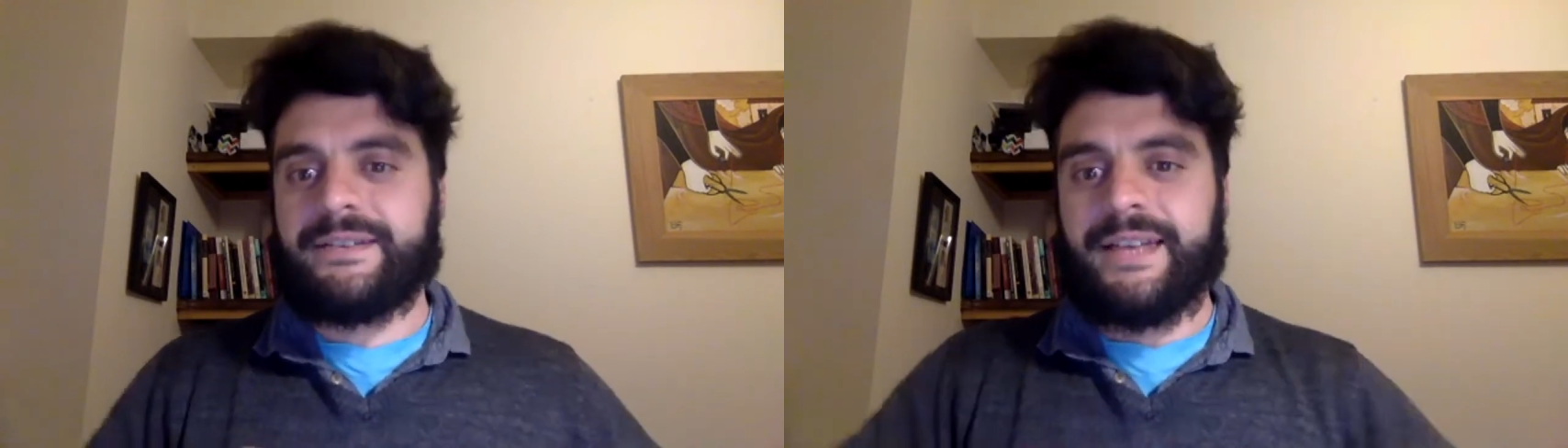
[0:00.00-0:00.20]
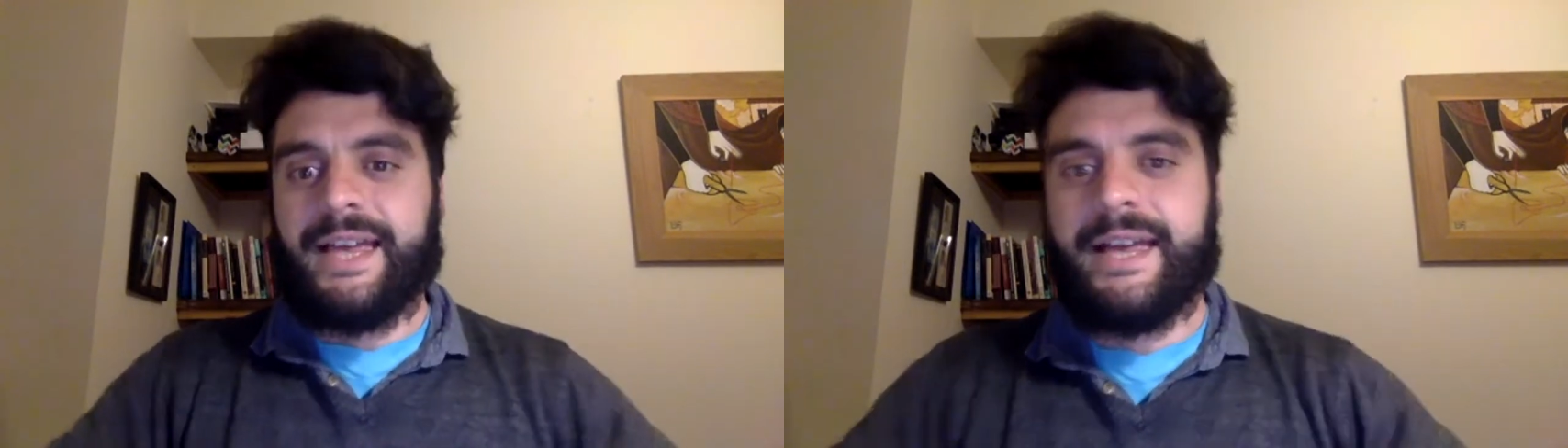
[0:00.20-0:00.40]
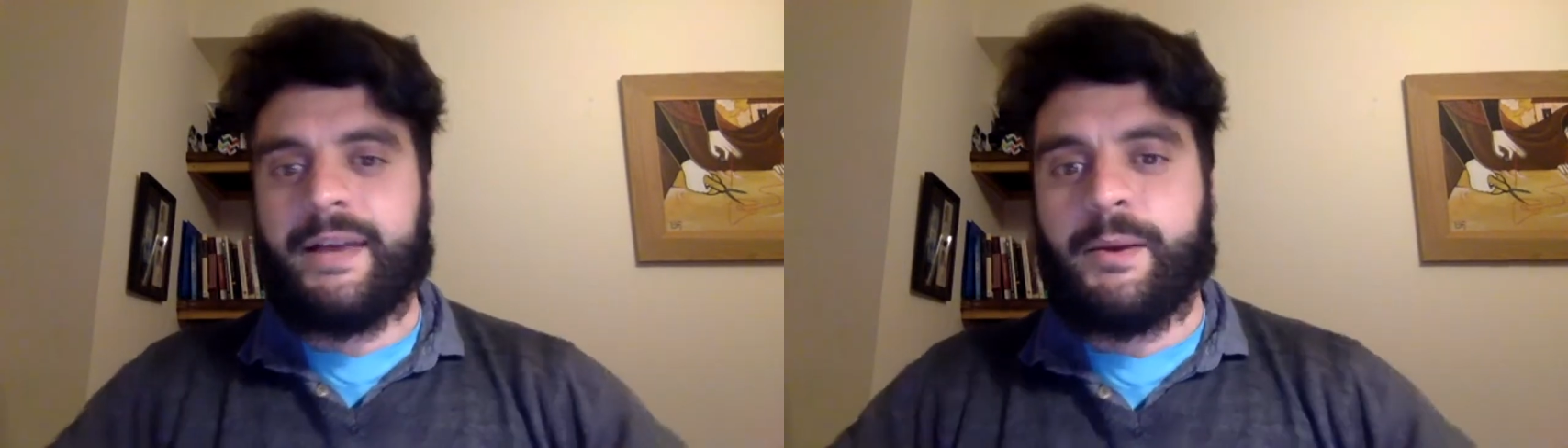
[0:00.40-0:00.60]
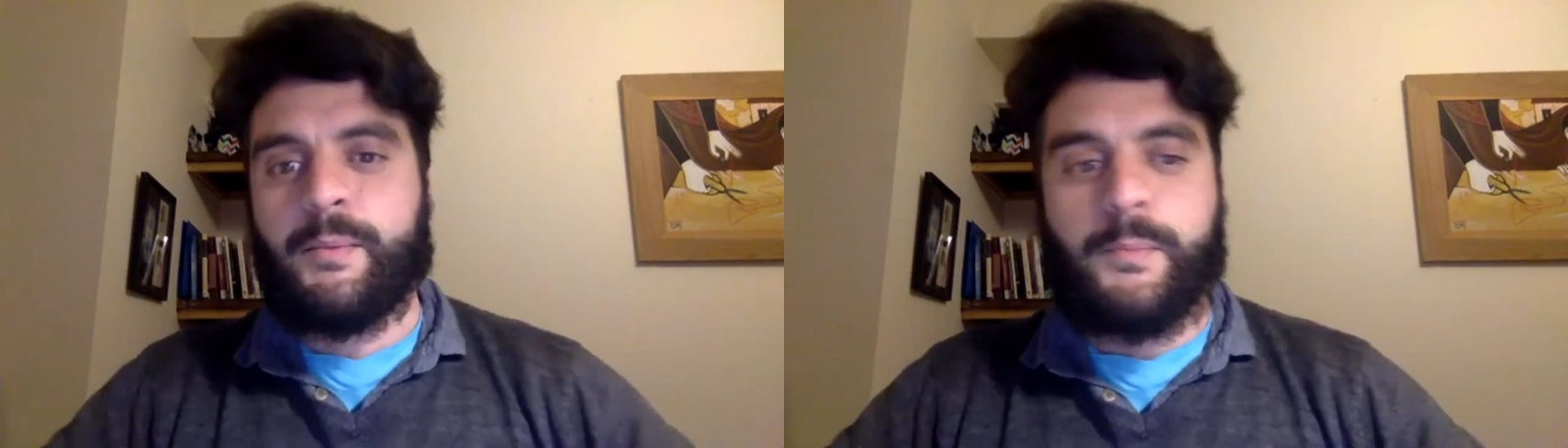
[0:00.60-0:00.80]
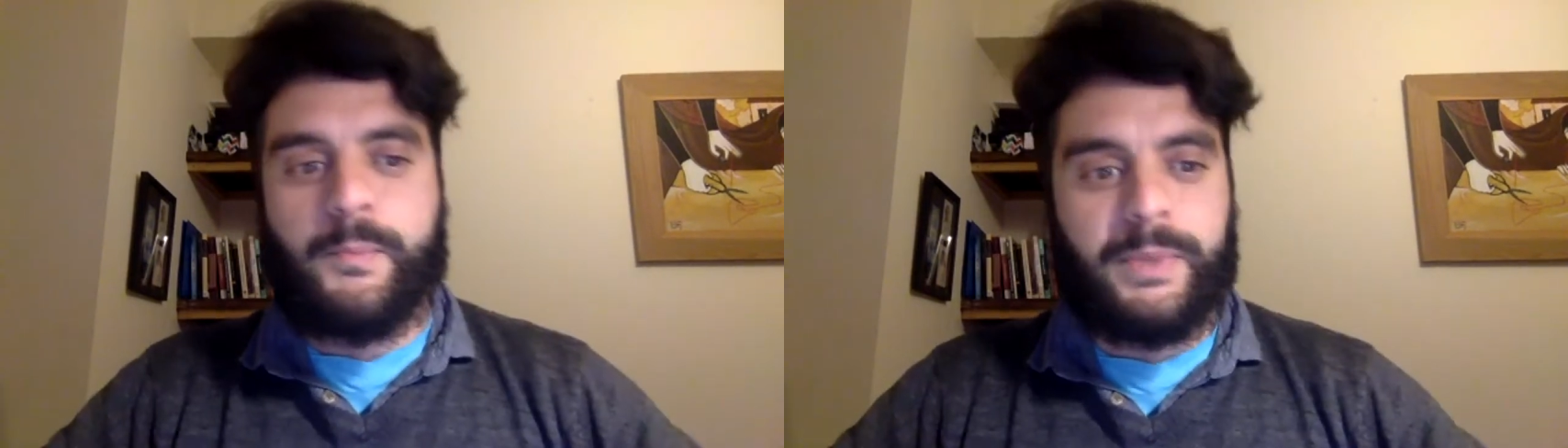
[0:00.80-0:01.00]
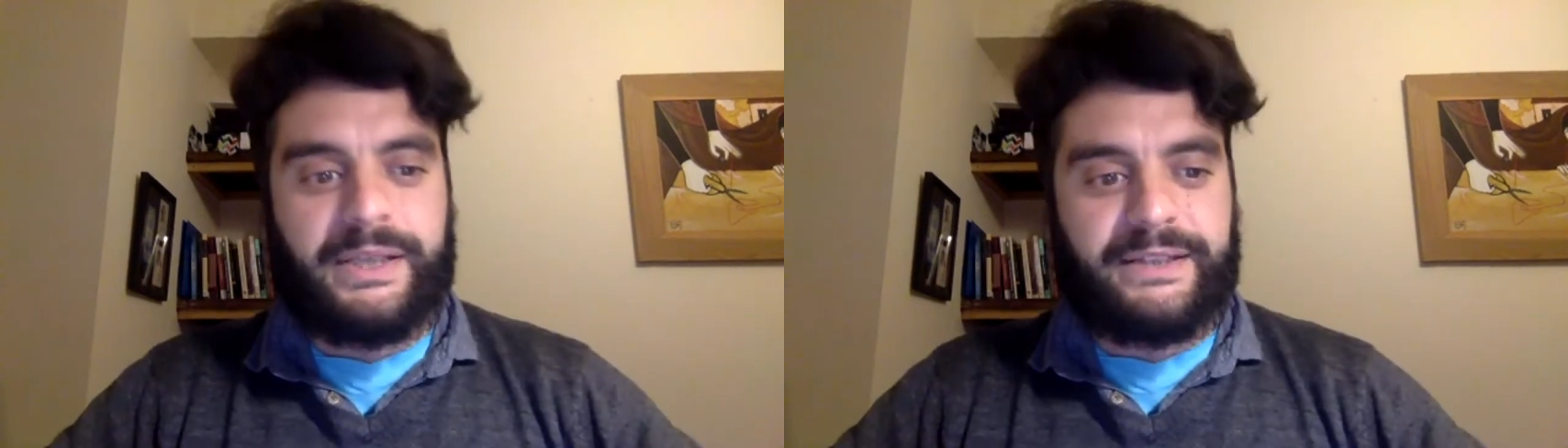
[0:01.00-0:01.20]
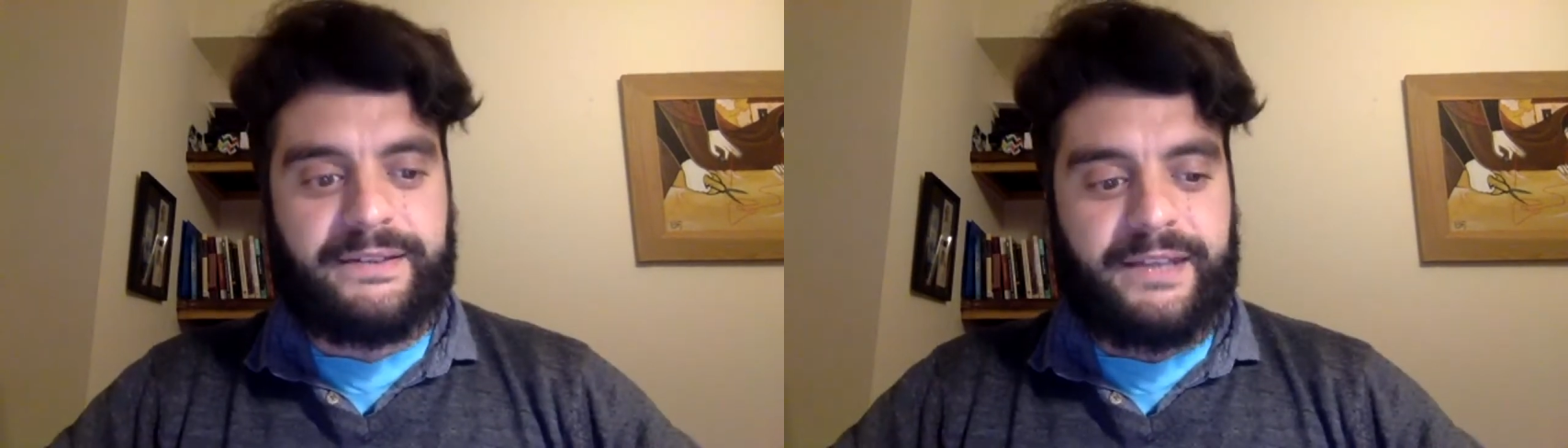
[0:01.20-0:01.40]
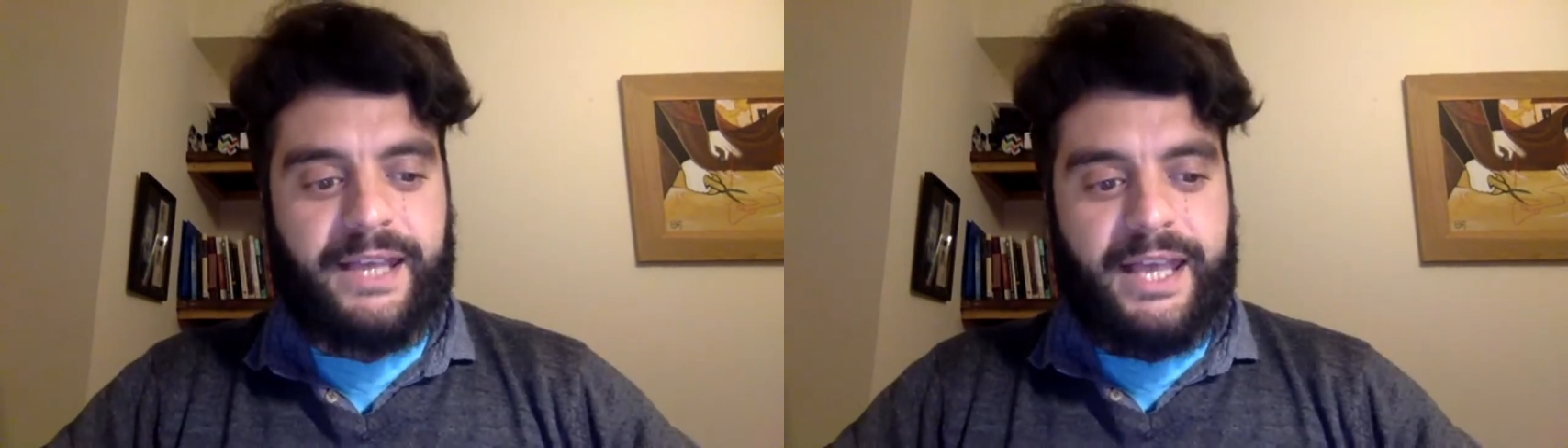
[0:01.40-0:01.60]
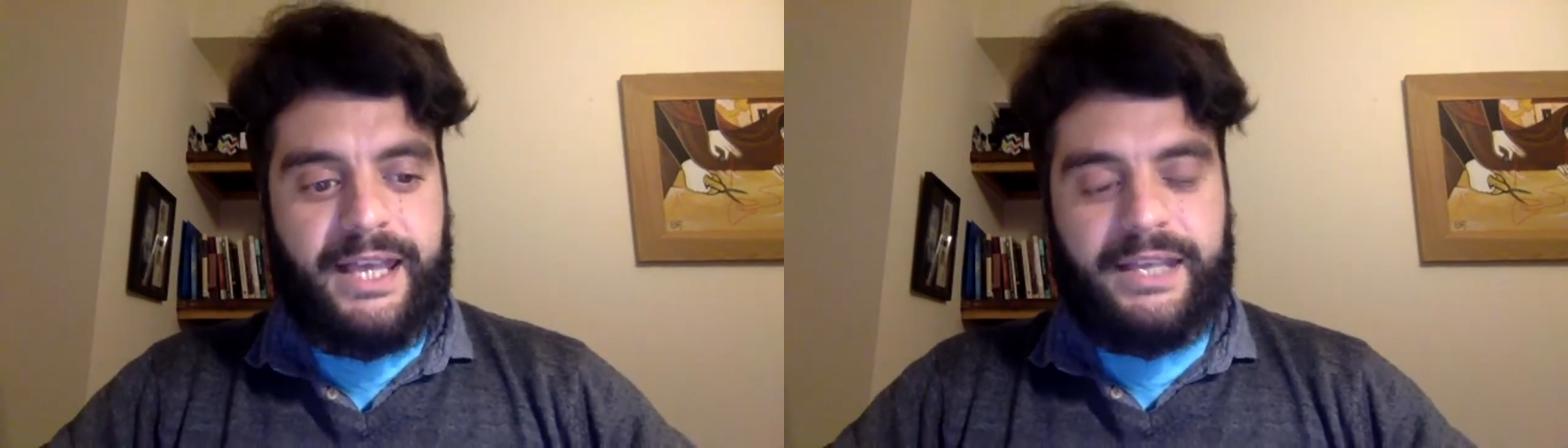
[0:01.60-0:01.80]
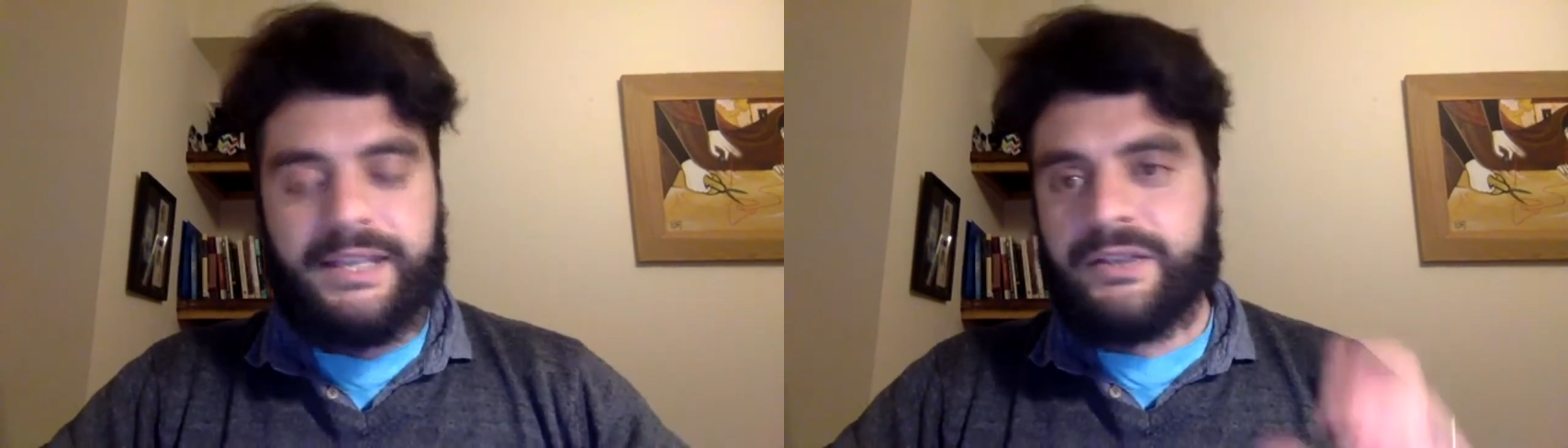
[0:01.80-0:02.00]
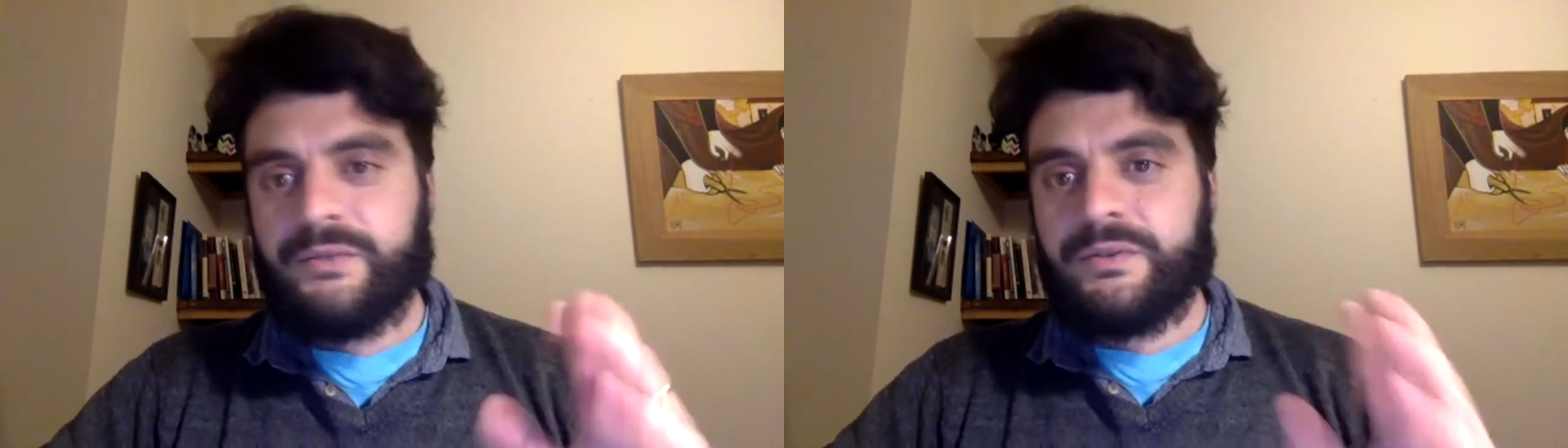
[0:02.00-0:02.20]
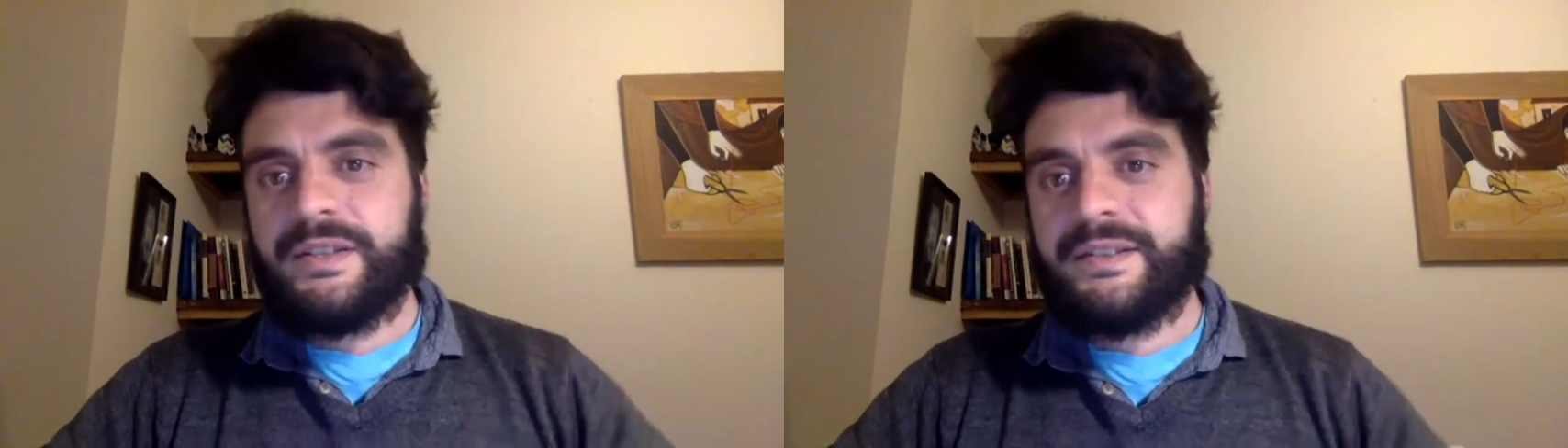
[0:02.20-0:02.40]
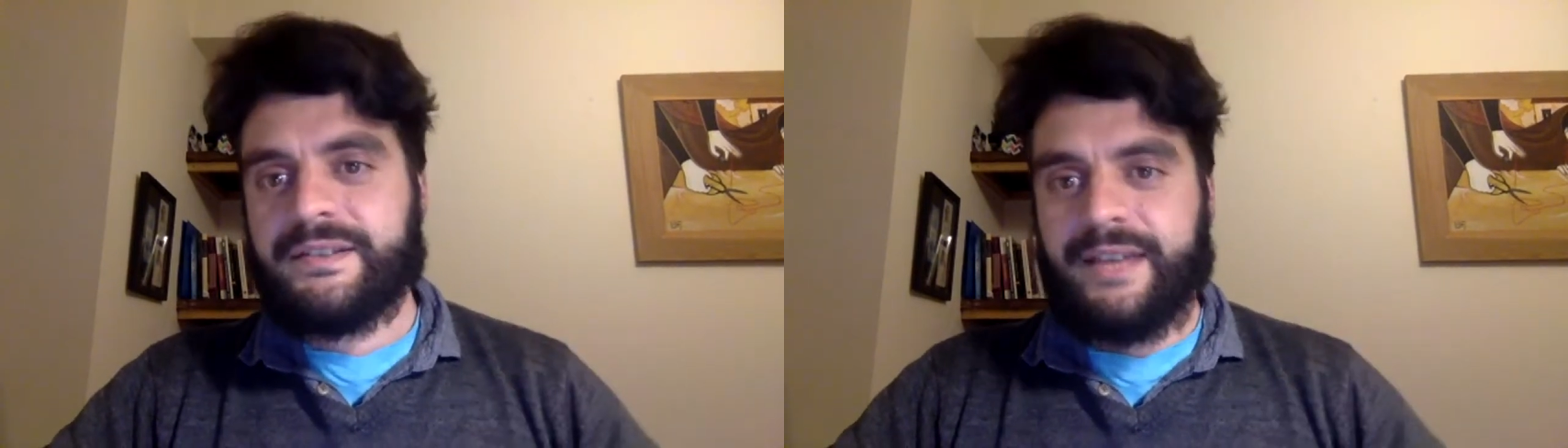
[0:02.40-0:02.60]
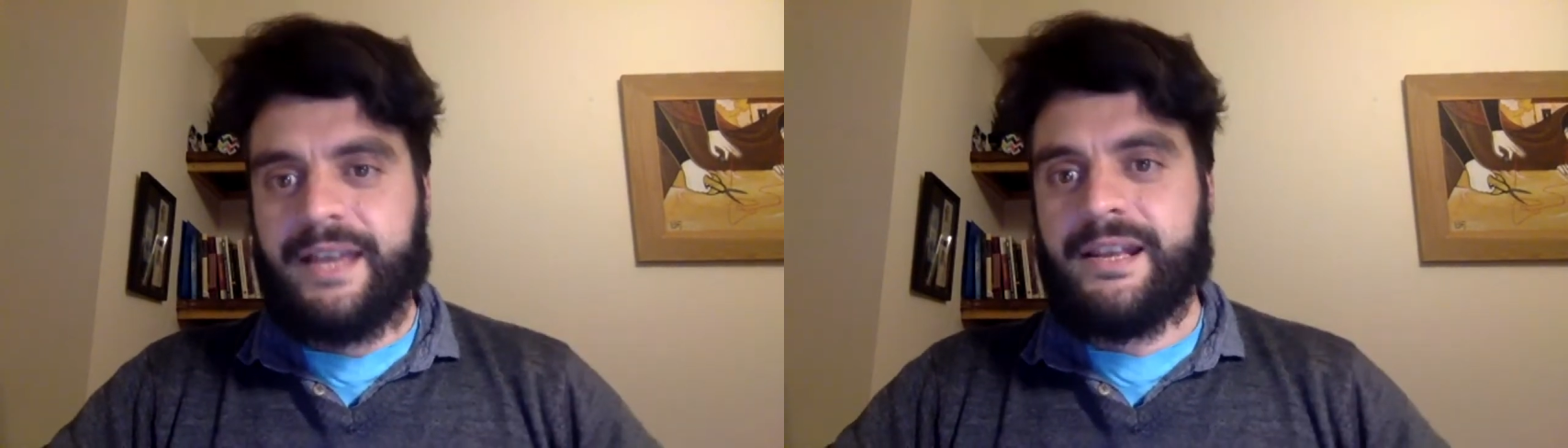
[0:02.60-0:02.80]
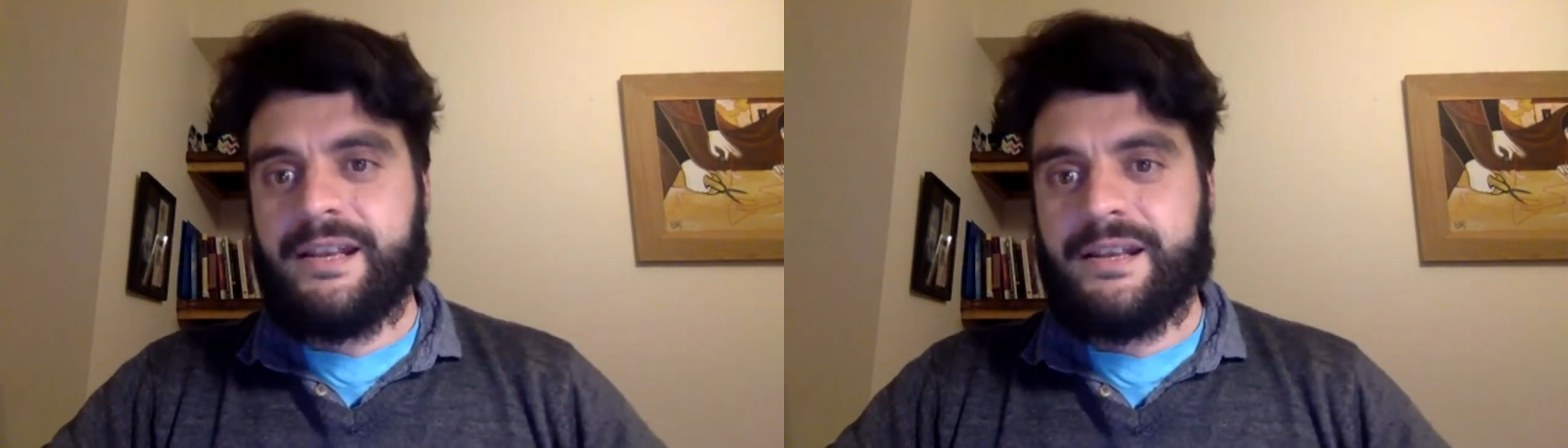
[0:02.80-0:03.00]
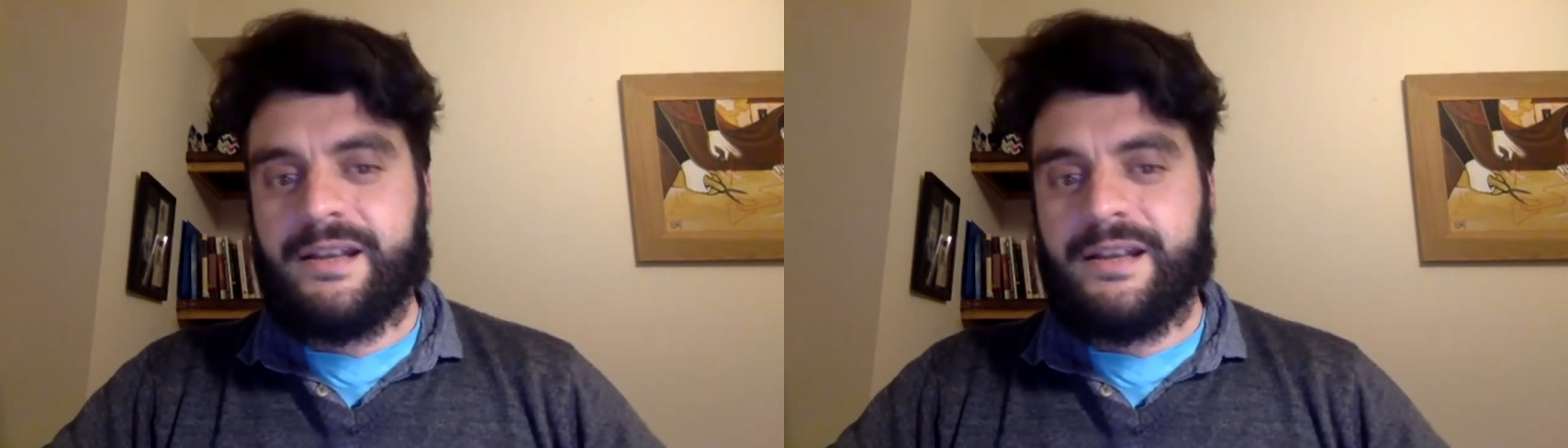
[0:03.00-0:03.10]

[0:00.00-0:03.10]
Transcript: Um, but can you just tell